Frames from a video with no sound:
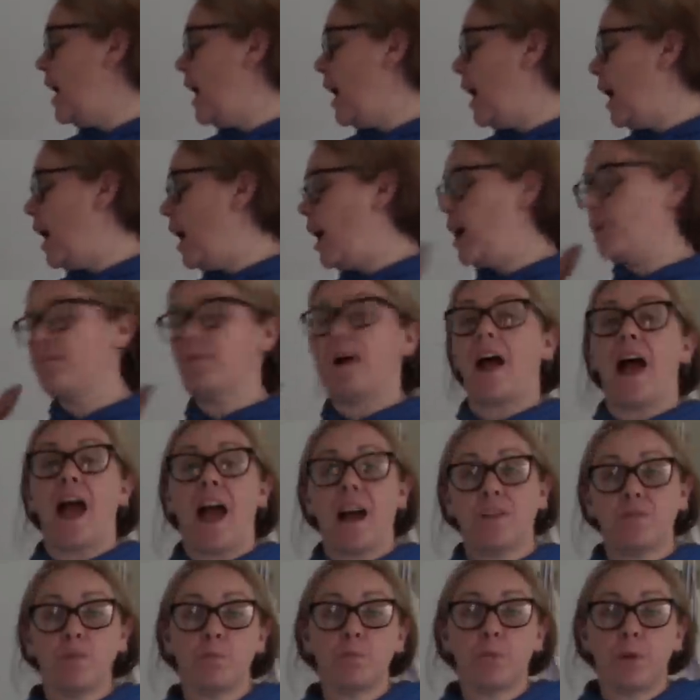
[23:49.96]
I
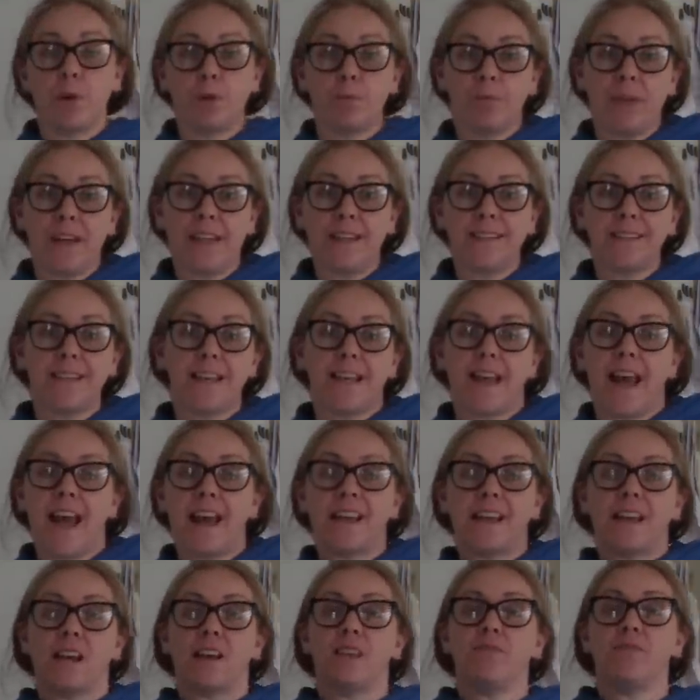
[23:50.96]
haven't put meat in
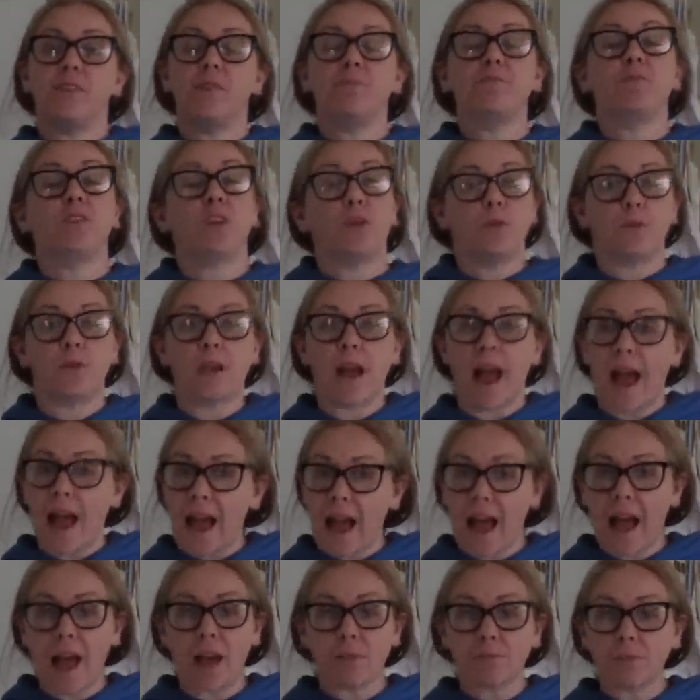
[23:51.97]
any of them. You
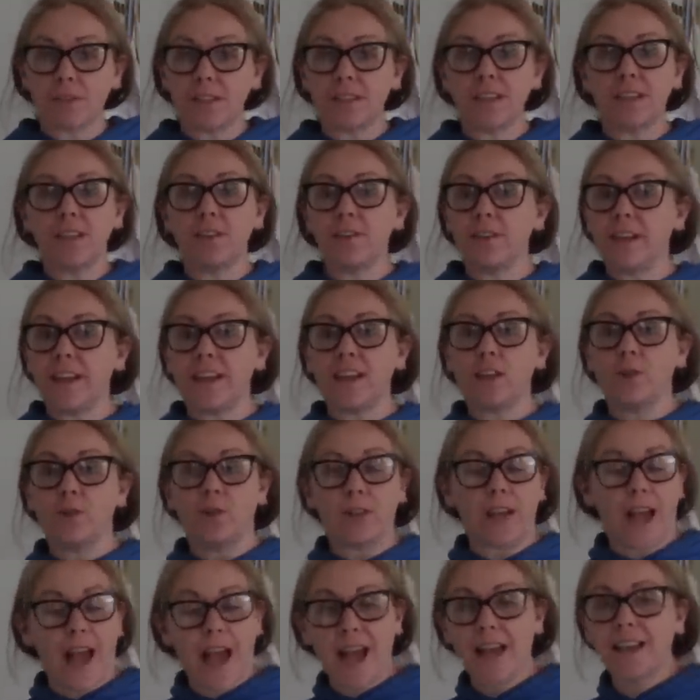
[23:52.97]

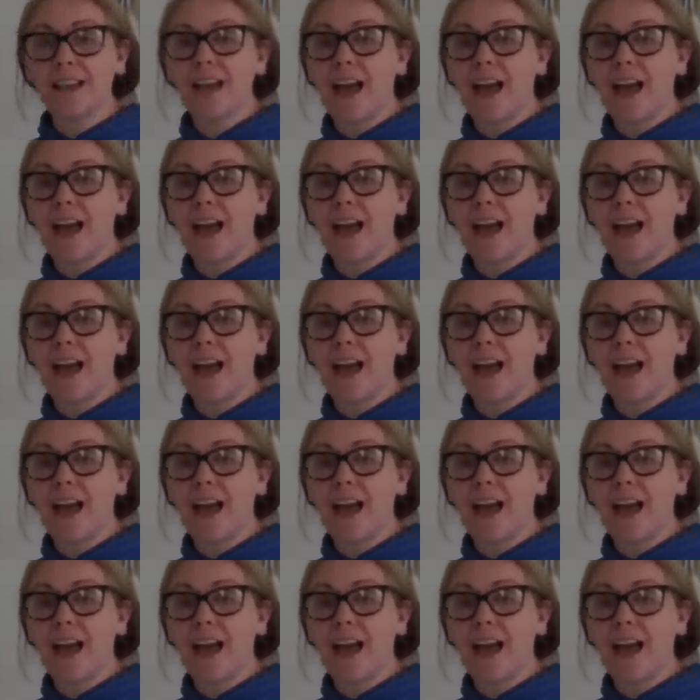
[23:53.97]
can